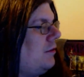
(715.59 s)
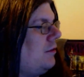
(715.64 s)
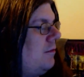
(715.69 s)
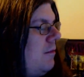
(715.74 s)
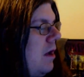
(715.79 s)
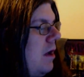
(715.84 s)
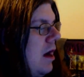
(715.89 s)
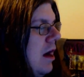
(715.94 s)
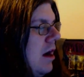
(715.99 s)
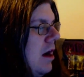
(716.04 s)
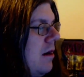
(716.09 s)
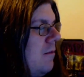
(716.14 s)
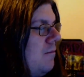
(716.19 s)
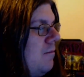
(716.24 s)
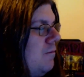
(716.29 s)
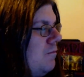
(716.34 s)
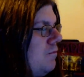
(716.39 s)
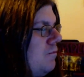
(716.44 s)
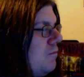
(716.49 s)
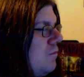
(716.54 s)

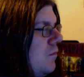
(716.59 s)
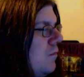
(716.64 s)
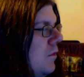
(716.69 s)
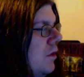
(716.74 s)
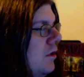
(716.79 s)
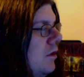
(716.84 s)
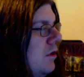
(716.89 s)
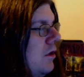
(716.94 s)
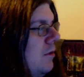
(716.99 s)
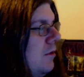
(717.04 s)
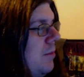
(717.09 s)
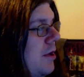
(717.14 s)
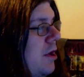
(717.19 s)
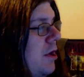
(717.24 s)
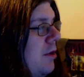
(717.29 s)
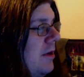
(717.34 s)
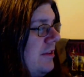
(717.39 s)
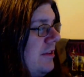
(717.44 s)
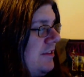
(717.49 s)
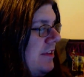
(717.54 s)
but no,
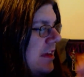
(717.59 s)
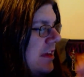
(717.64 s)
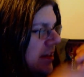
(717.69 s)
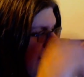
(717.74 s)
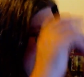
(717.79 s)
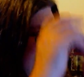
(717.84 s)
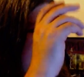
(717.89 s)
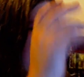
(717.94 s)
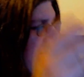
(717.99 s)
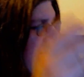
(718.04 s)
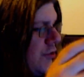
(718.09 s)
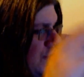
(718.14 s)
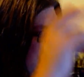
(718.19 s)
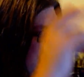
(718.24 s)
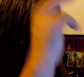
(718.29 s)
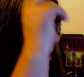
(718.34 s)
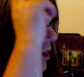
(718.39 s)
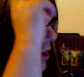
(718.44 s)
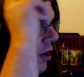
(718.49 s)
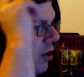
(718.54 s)
it's actually
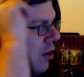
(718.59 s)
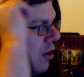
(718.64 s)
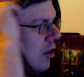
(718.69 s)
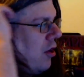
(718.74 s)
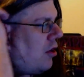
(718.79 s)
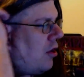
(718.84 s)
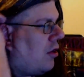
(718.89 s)
her.